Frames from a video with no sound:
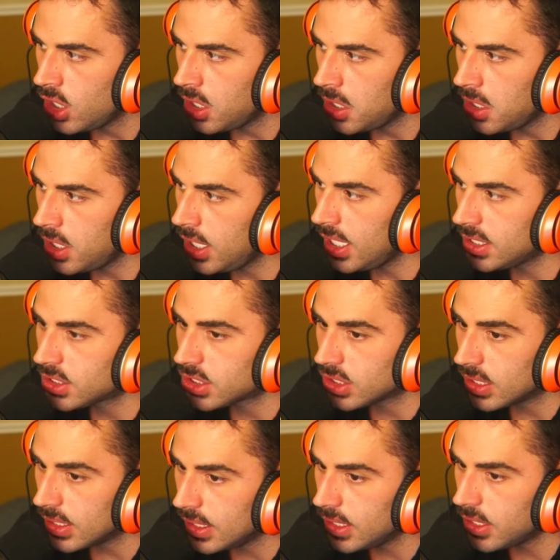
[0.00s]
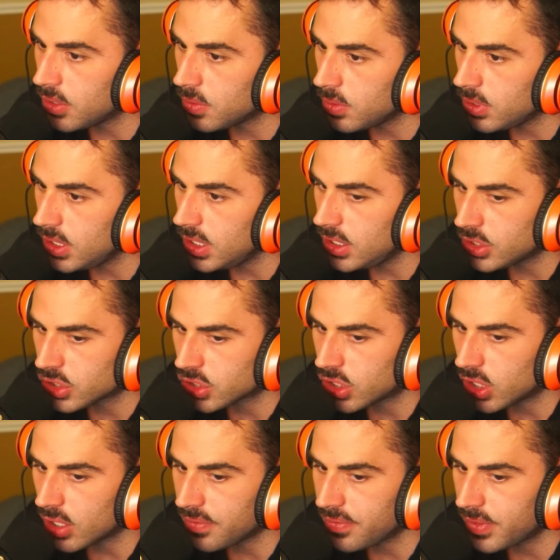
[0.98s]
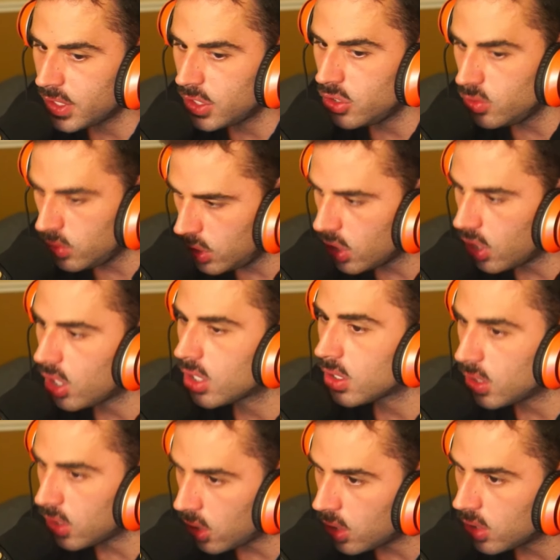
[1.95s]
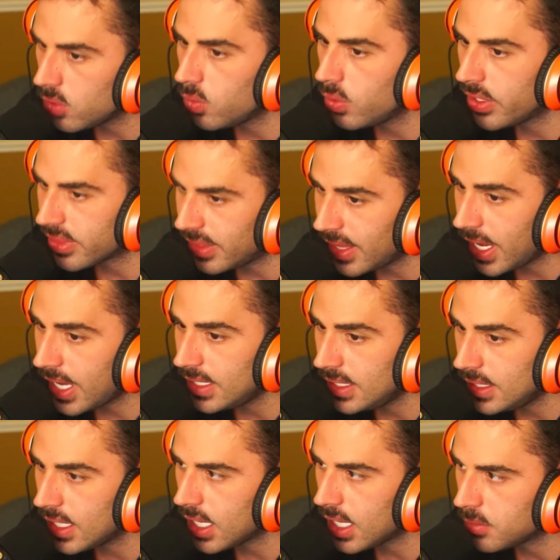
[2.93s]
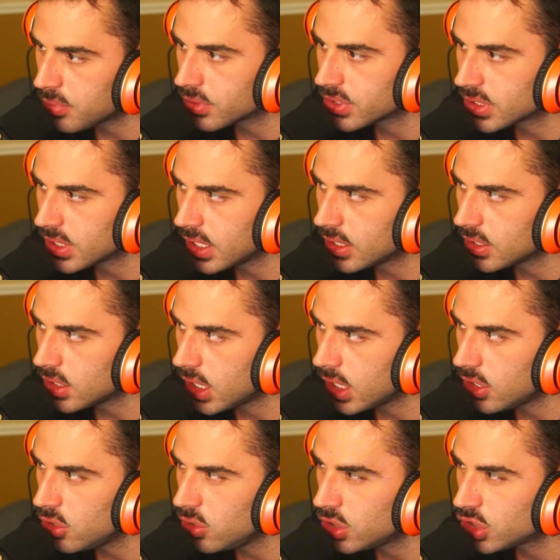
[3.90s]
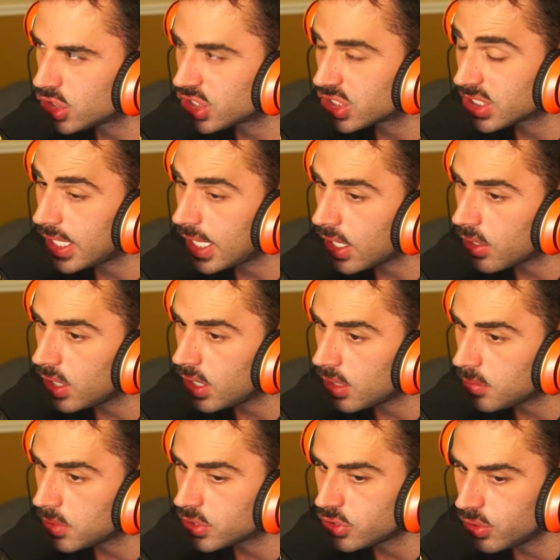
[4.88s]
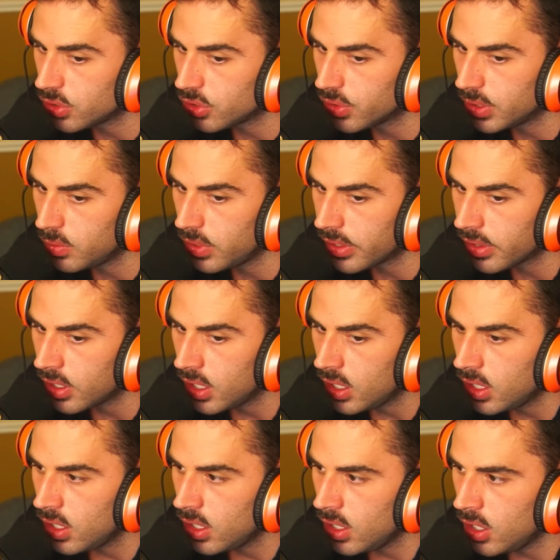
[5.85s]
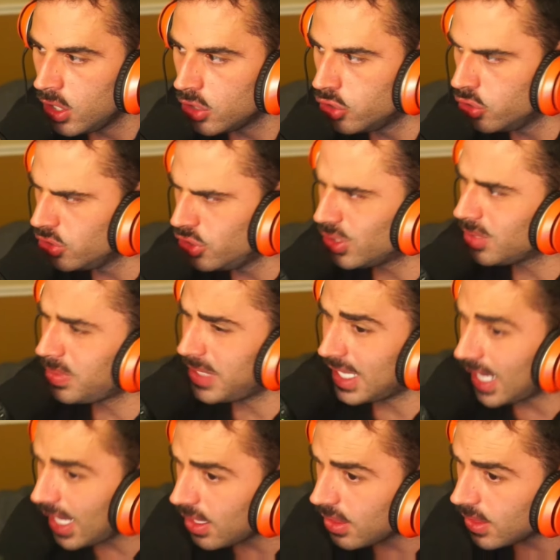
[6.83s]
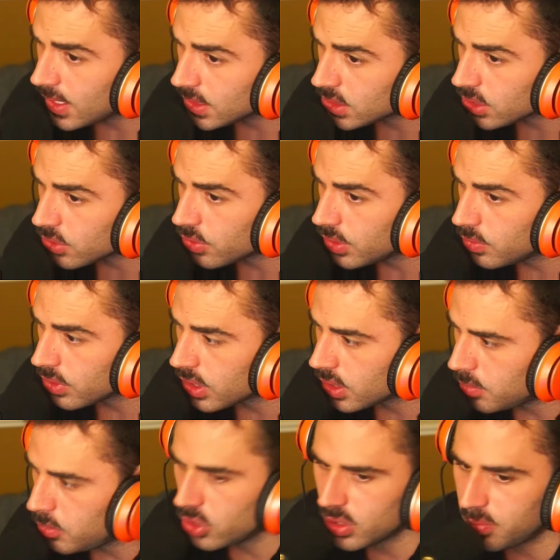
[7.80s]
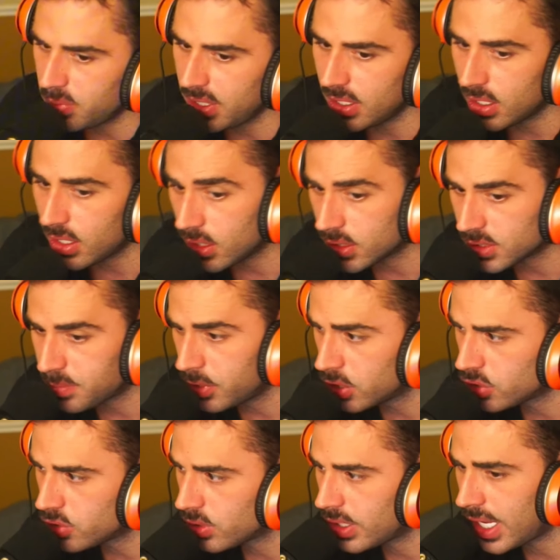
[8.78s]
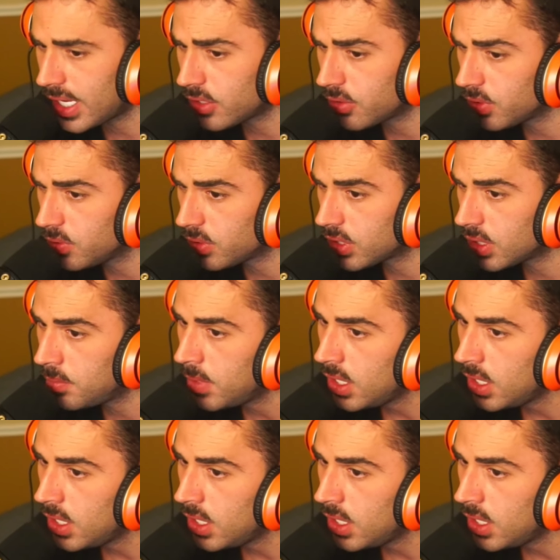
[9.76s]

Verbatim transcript: it's literally stuff that you nod along with 99%. Like you, it's scary how much you agree with. Dude, you could be an atheist, agree with them. You could be a spiritual guy, agree with them.